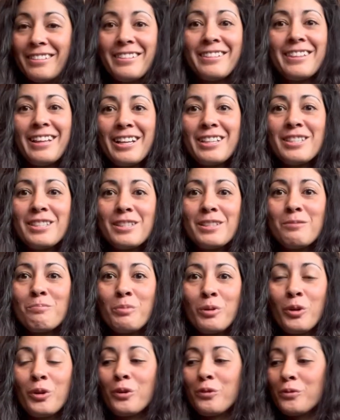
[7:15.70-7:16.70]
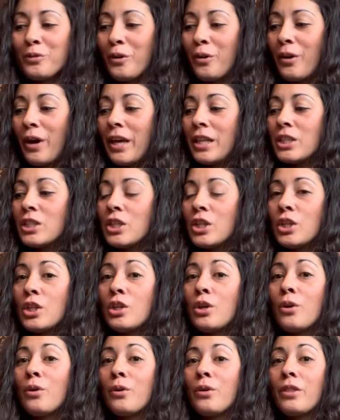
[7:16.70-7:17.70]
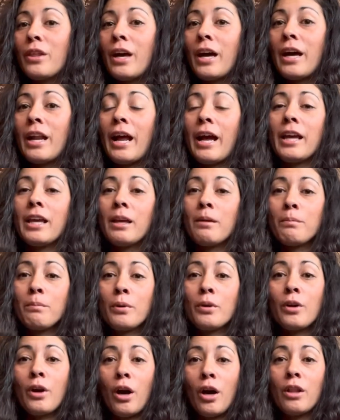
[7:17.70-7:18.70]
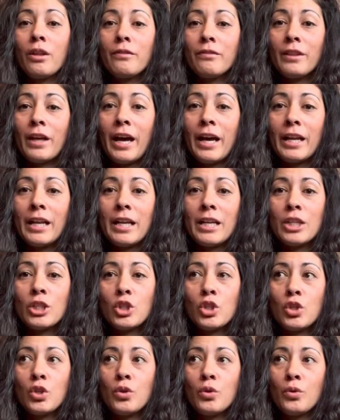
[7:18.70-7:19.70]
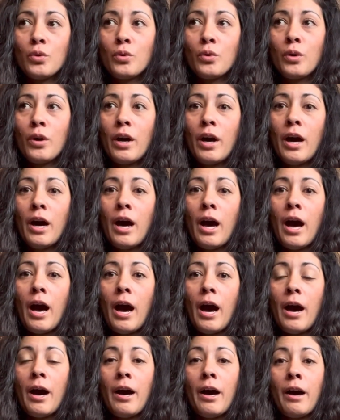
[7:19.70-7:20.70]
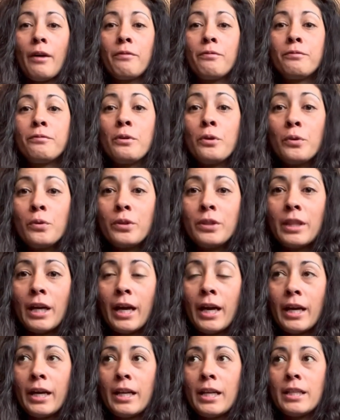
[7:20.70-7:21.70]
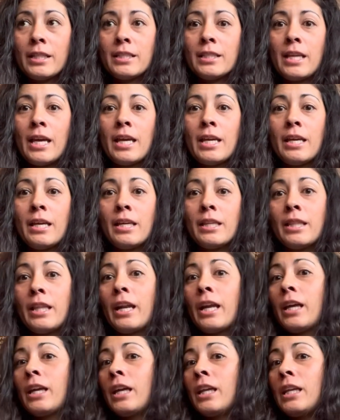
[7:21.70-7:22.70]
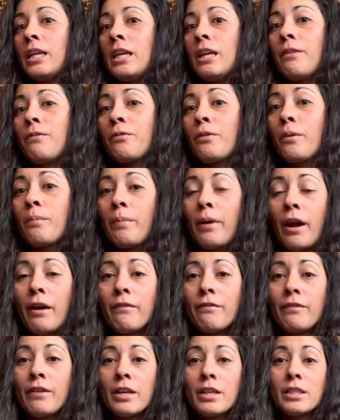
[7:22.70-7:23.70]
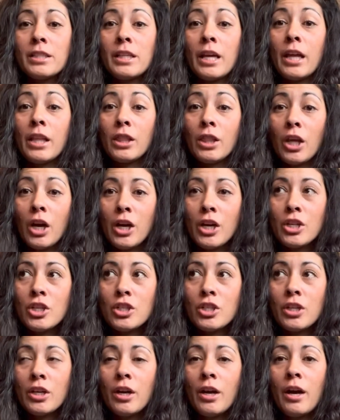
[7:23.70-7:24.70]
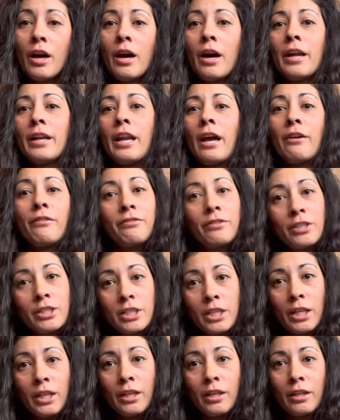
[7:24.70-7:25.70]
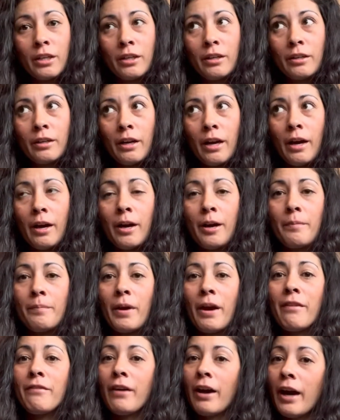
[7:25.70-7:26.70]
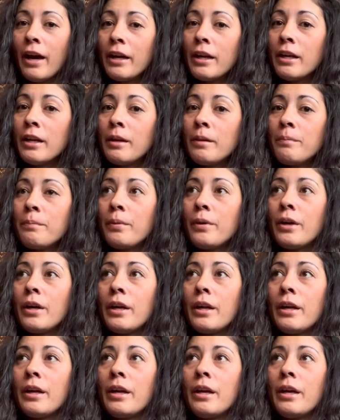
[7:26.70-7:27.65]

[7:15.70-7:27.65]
that's beautiful. And to know that I can put all of that into a food that I can eat for breakfast and lunch. Now for dinner, I've had it, but